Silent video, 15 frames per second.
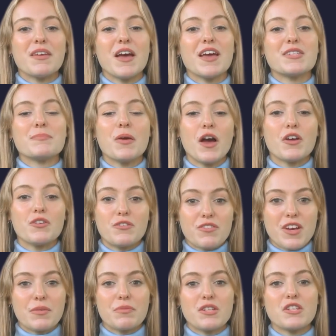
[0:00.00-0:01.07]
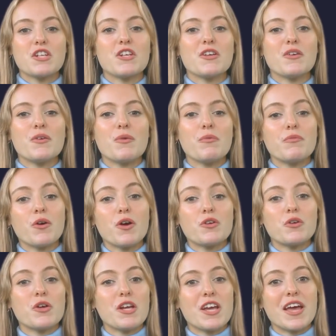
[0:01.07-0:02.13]
As part of their mission,
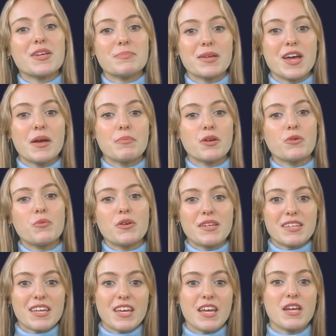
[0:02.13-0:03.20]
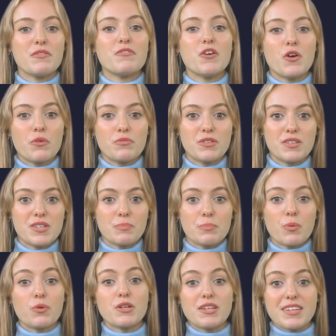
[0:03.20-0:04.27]
Rotary has become increasingly involved in
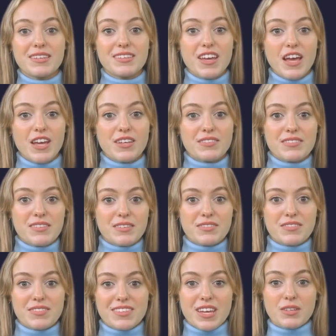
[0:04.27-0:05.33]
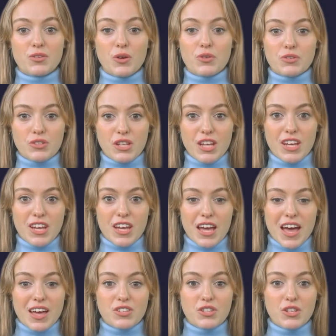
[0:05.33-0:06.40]
supporting the science, technology,
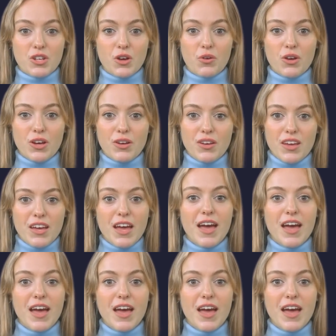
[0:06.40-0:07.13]
engineering,